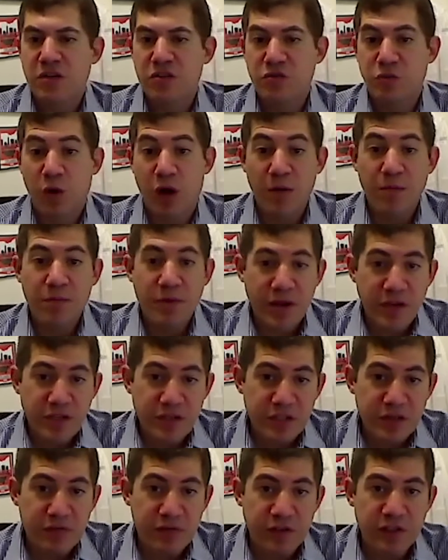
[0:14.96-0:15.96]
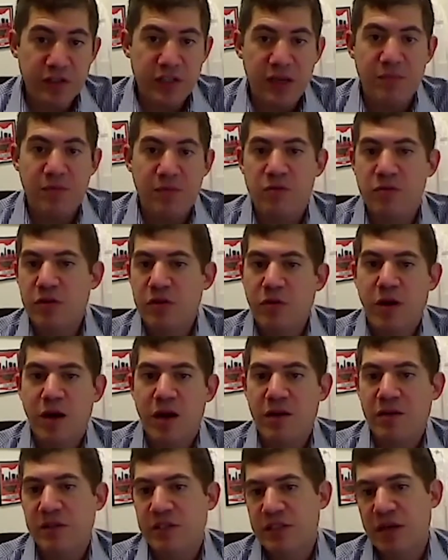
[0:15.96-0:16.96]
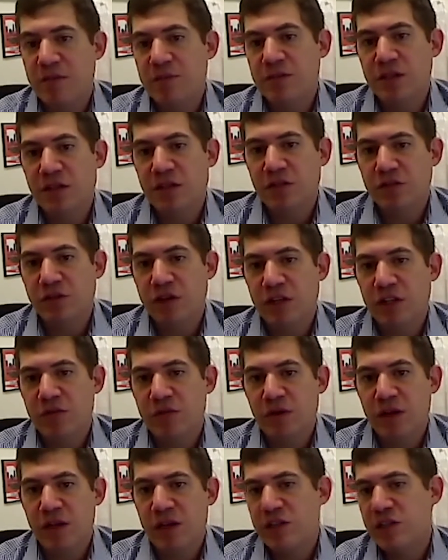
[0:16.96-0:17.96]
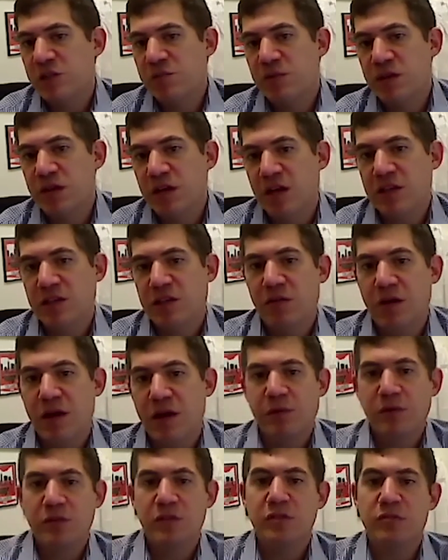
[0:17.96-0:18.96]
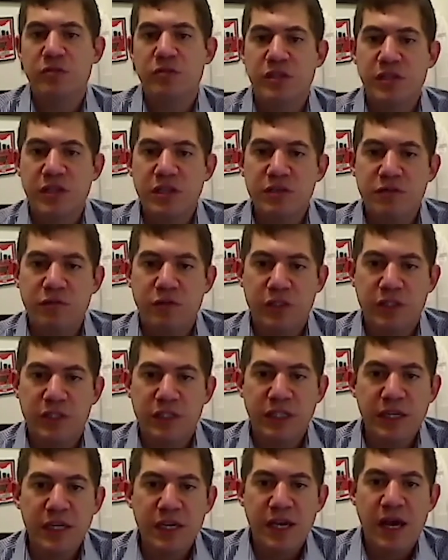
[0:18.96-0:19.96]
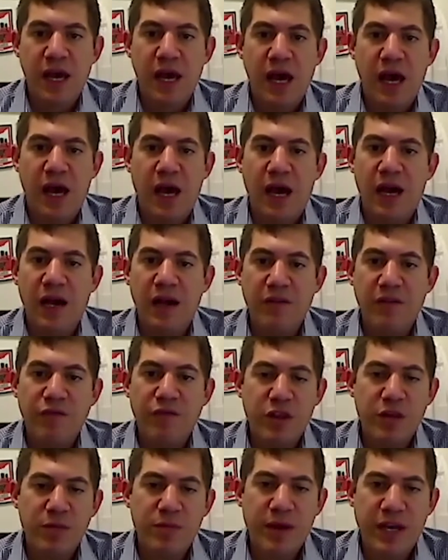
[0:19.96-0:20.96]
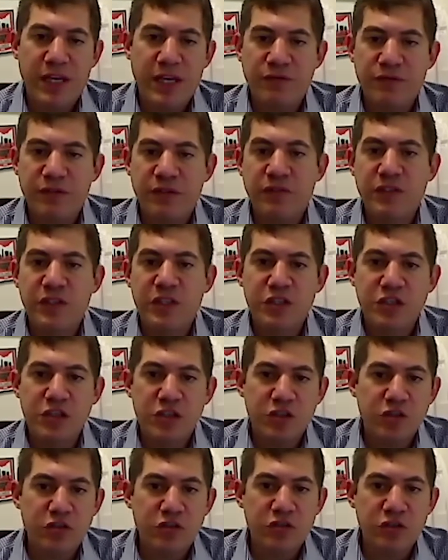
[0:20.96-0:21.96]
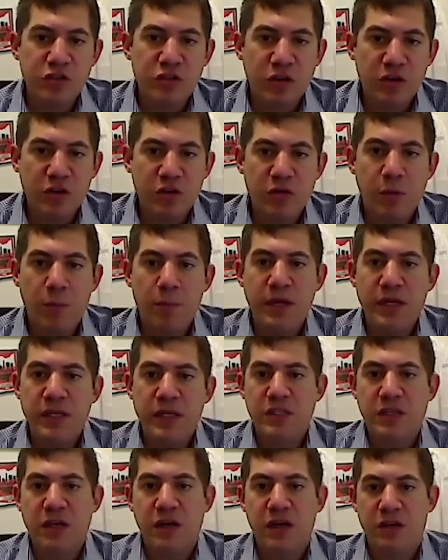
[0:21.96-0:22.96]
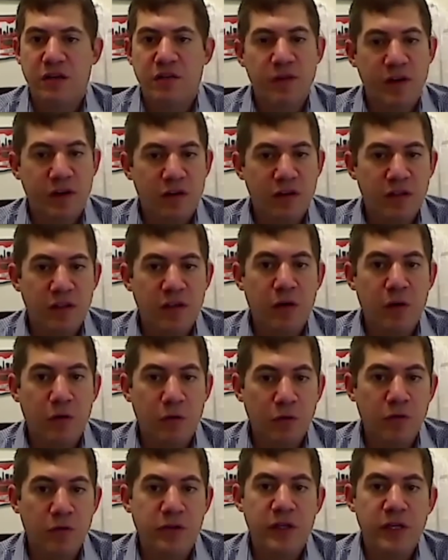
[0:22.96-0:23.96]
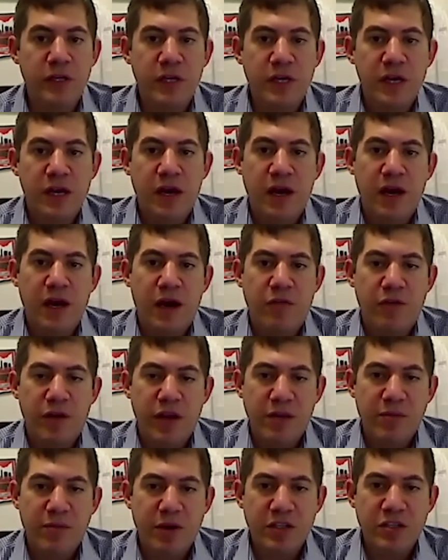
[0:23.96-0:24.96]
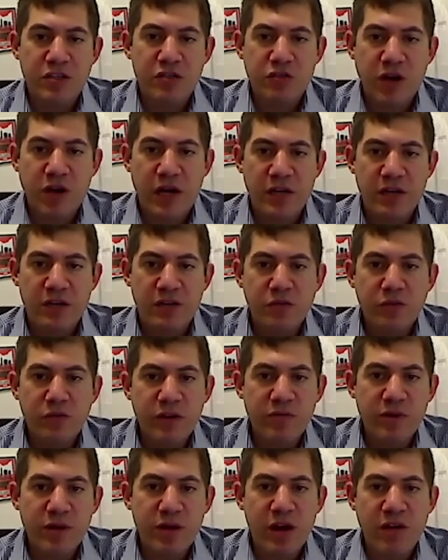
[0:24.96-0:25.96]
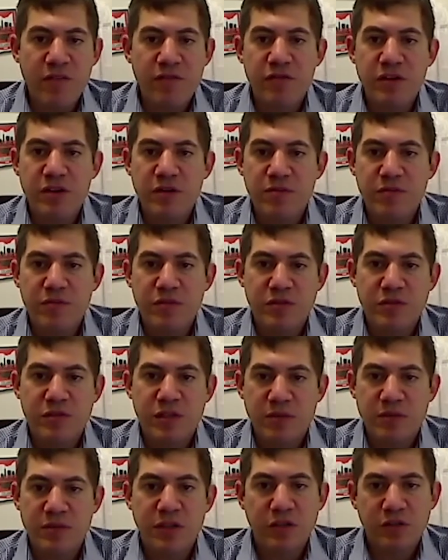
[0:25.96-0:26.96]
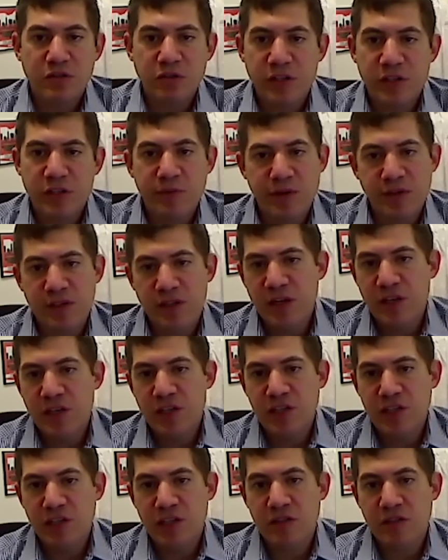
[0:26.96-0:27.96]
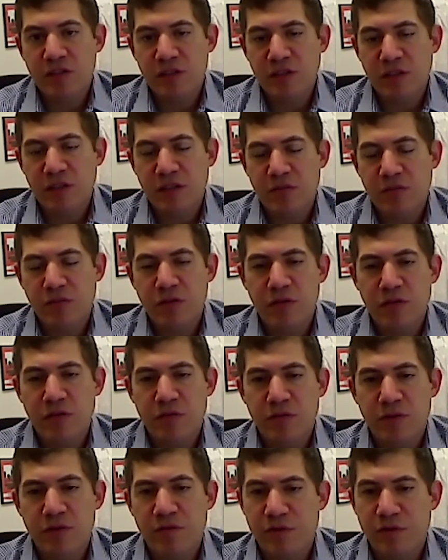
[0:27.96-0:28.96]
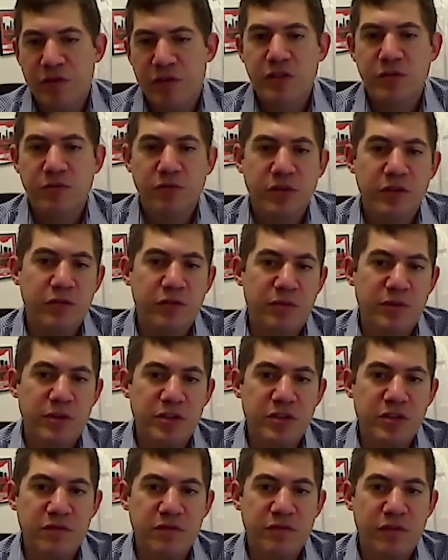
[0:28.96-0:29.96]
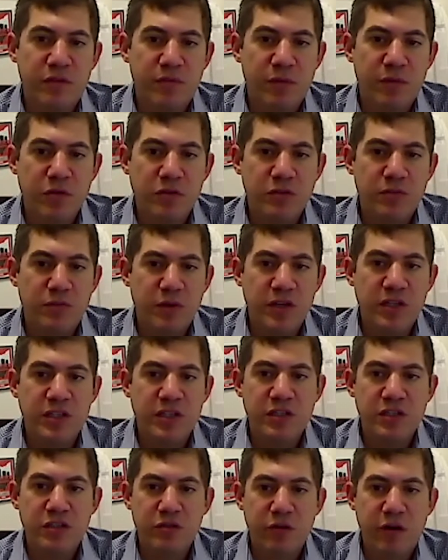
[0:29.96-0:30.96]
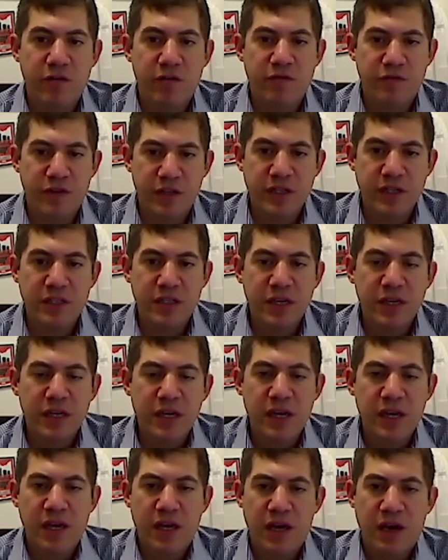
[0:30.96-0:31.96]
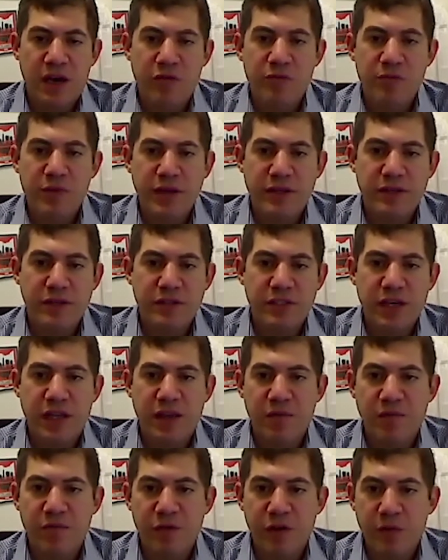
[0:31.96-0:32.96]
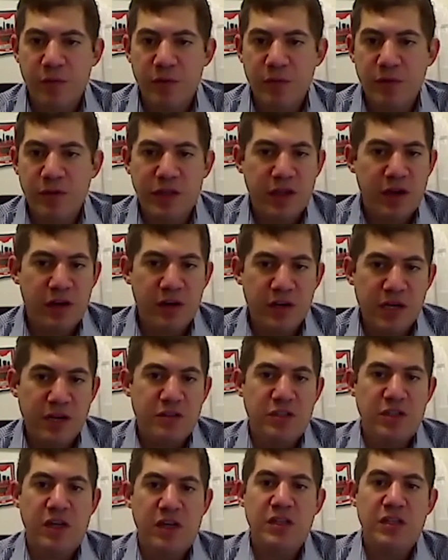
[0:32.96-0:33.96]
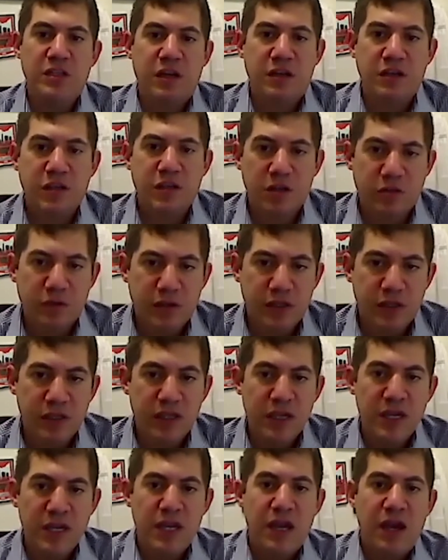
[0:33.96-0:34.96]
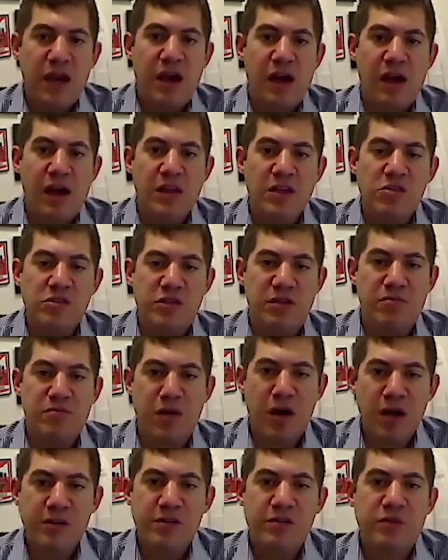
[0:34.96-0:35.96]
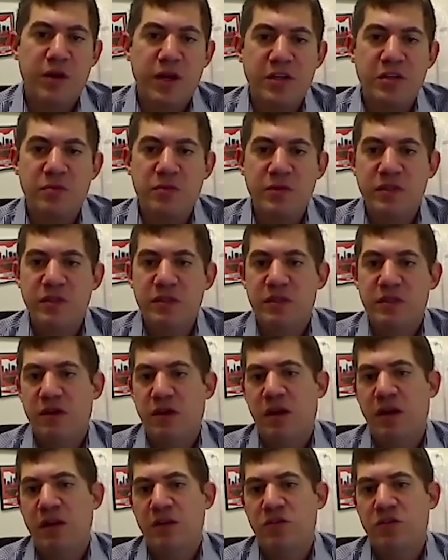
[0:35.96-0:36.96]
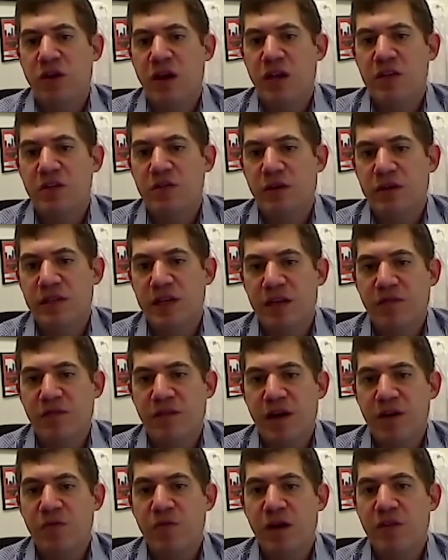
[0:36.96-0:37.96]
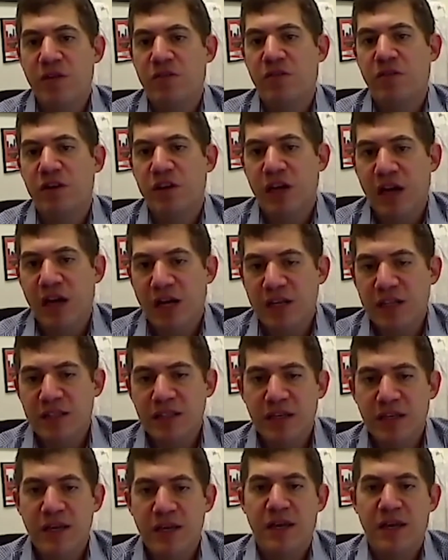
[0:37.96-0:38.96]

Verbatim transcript: So, do all patients, for example, require a stem cell transplant just because they're able to receive one? Uh, for the past 15 years or so, based on a fairly old uh, randomized trial, we've been offering stem cell transplantation in, complete, in first complete remission for most patients who are fit uh, with mantle cell lymphoma, but there are now studies ongoing uh, using modern regimens uh, trying to identify whether or not